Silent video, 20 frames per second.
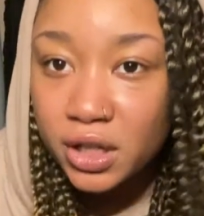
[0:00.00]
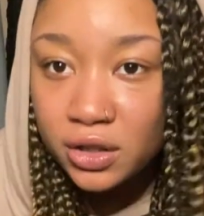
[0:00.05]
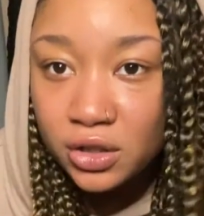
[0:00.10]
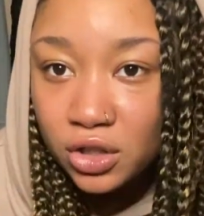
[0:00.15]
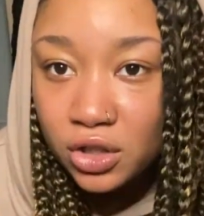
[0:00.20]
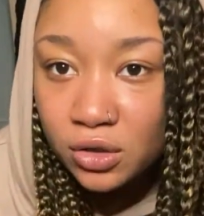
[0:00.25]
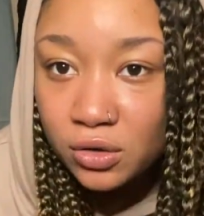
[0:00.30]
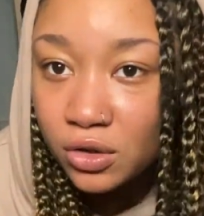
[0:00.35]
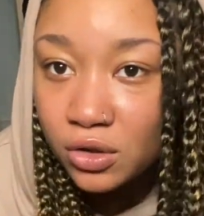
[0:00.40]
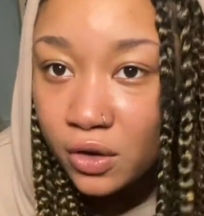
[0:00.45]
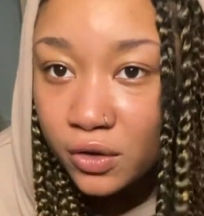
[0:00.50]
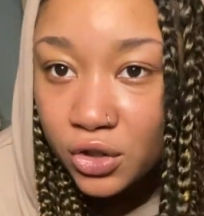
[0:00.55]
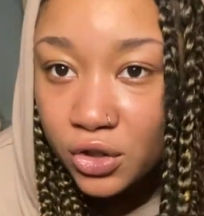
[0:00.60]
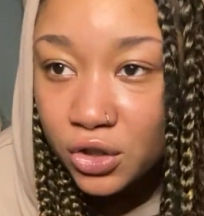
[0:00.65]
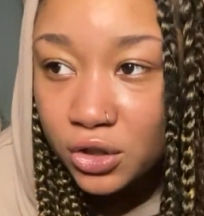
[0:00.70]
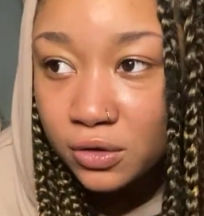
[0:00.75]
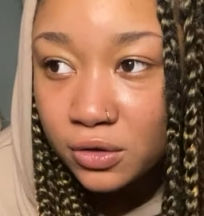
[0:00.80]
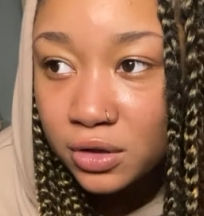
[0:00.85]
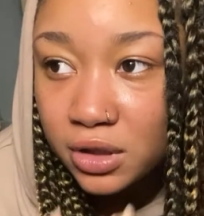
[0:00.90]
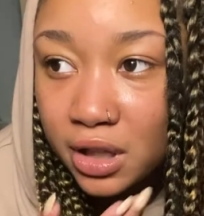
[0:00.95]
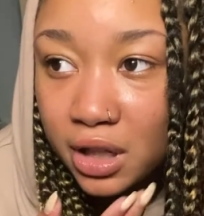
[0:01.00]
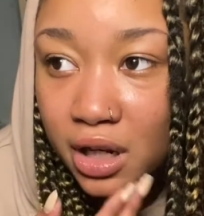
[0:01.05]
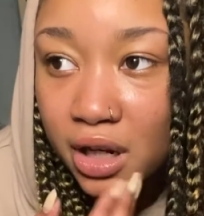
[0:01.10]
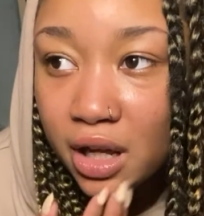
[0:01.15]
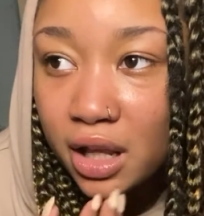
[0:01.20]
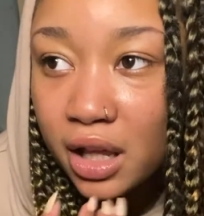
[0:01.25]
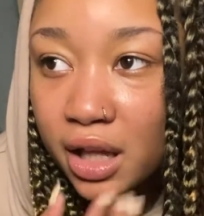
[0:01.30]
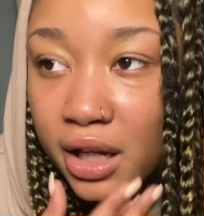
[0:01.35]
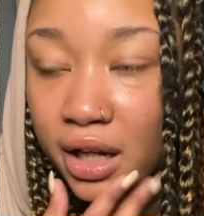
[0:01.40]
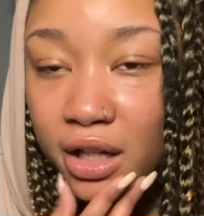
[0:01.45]
of the shoes, all the shoes that
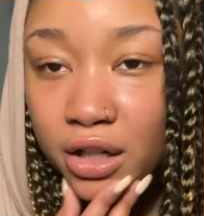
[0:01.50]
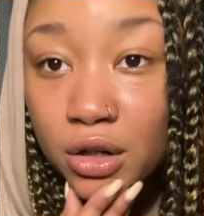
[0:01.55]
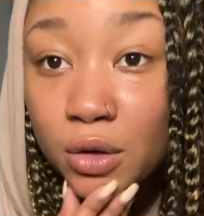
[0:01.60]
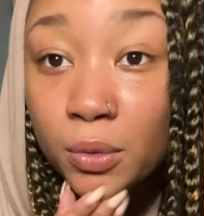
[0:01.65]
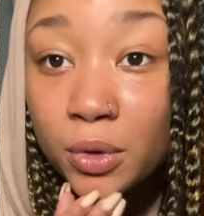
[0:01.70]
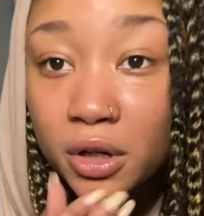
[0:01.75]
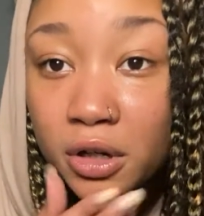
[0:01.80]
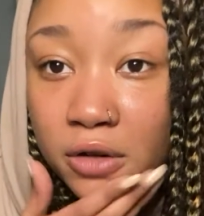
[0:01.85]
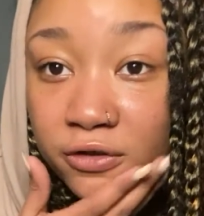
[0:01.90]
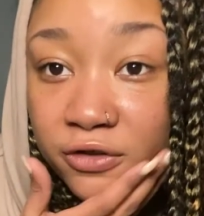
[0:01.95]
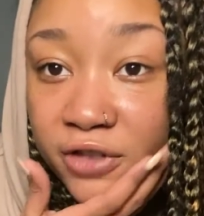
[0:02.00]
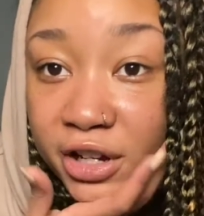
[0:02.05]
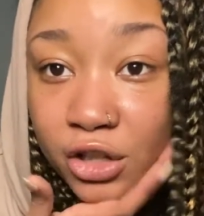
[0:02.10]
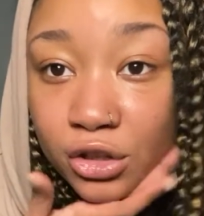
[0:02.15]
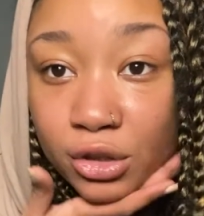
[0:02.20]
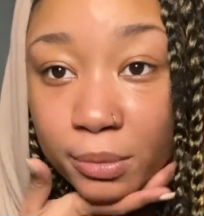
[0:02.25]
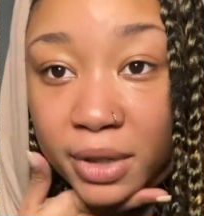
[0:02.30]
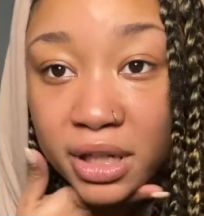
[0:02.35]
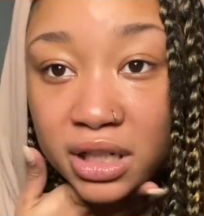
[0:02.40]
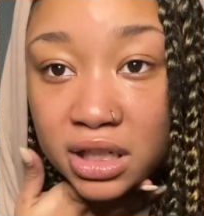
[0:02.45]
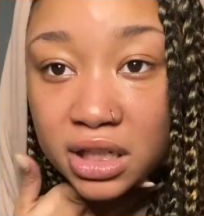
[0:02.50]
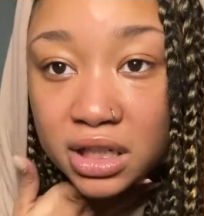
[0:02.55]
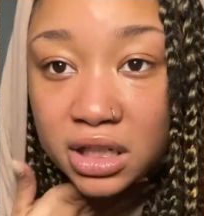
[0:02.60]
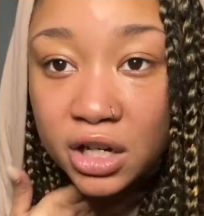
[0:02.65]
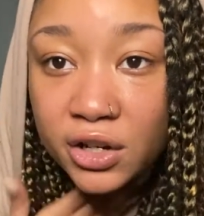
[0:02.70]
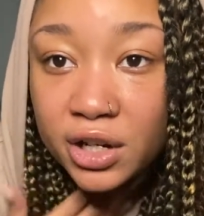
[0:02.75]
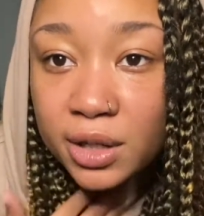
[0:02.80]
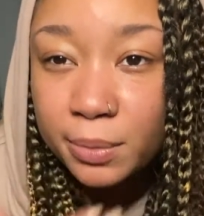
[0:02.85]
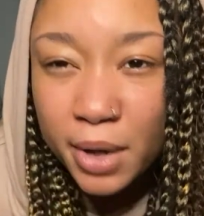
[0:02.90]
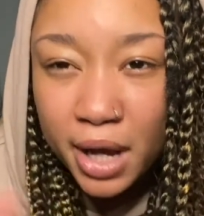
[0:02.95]
like I don't wear on a regular basis, I
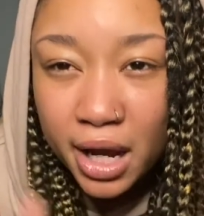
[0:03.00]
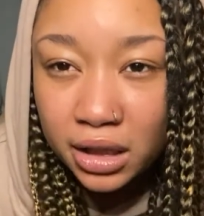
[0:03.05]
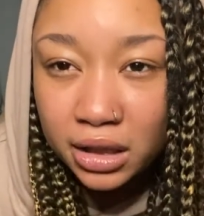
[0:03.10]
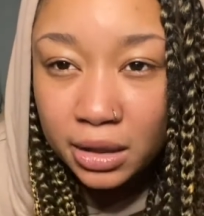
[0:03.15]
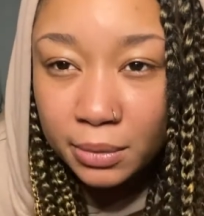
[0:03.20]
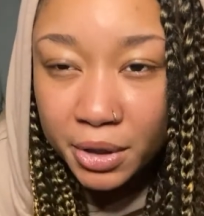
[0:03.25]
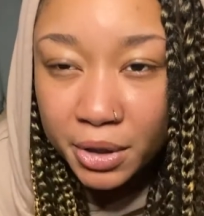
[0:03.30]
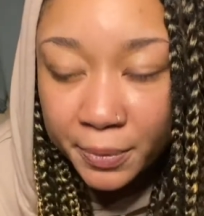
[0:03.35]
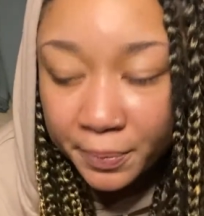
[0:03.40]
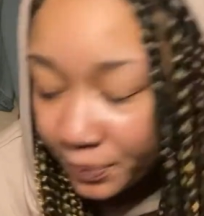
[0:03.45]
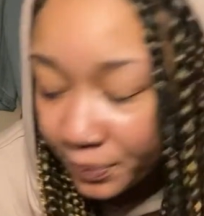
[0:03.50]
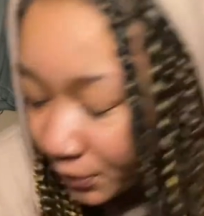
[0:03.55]
already packed them up.